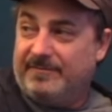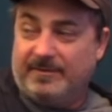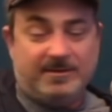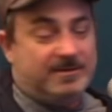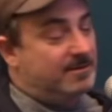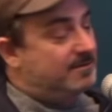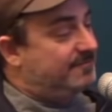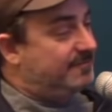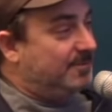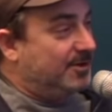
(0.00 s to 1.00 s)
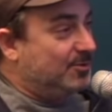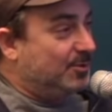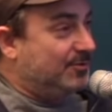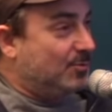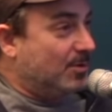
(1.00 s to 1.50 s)
have uh, uh,
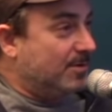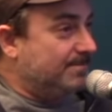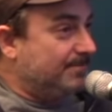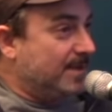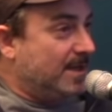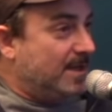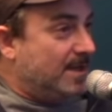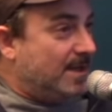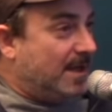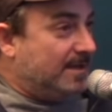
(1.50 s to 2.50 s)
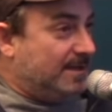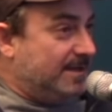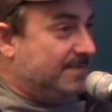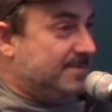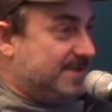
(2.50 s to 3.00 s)
familiar with the word. And
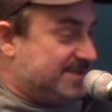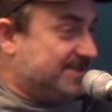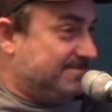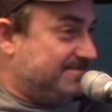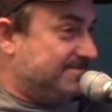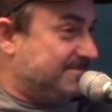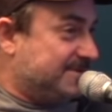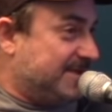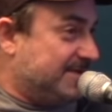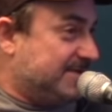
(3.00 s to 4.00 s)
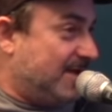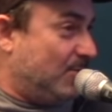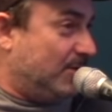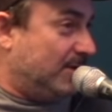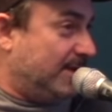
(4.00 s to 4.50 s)
Liam Neeson says
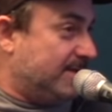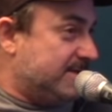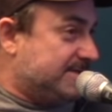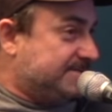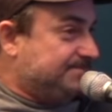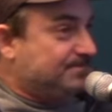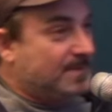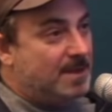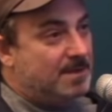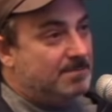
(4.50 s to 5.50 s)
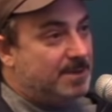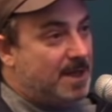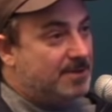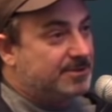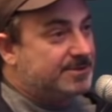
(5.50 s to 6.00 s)
that word like this
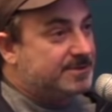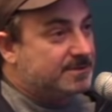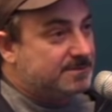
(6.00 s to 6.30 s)
bananas.